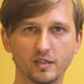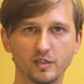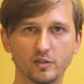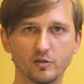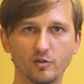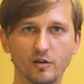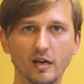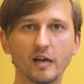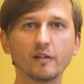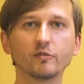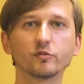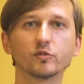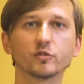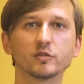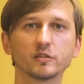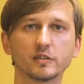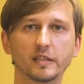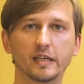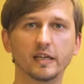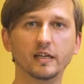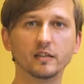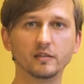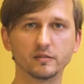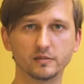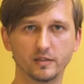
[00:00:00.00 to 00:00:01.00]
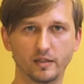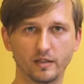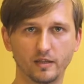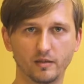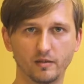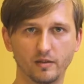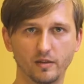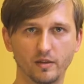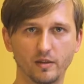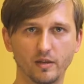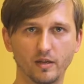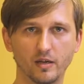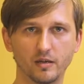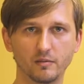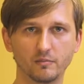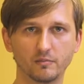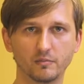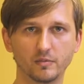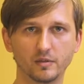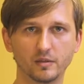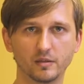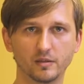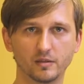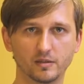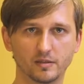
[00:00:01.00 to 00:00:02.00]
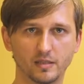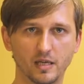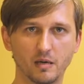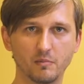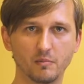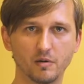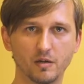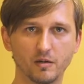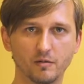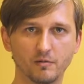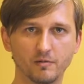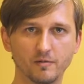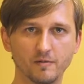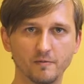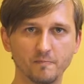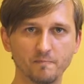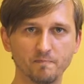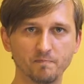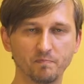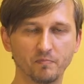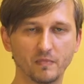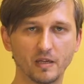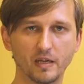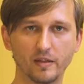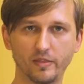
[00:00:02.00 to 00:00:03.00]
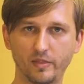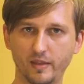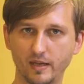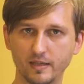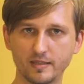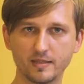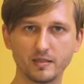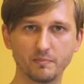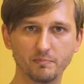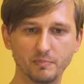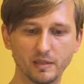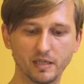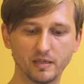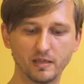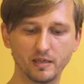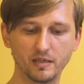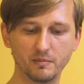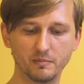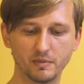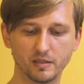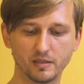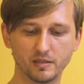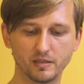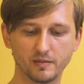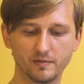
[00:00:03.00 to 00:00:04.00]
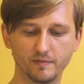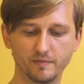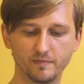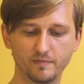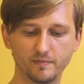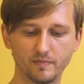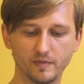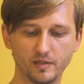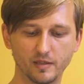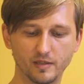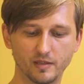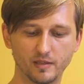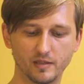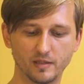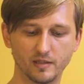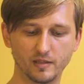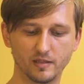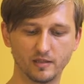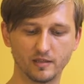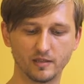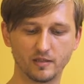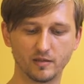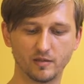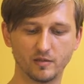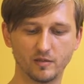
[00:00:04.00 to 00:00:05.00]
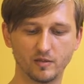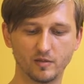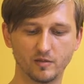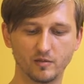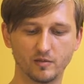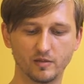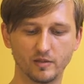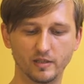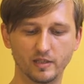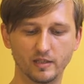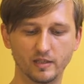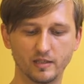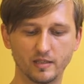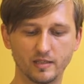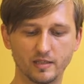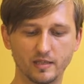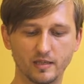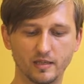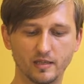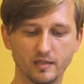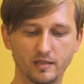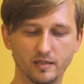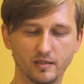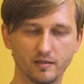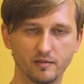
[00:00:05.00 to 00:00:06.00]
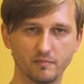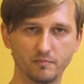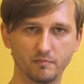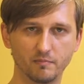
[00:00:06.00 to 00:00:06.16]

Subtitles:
You have to scale them somehow, and that's a big limit. So it's a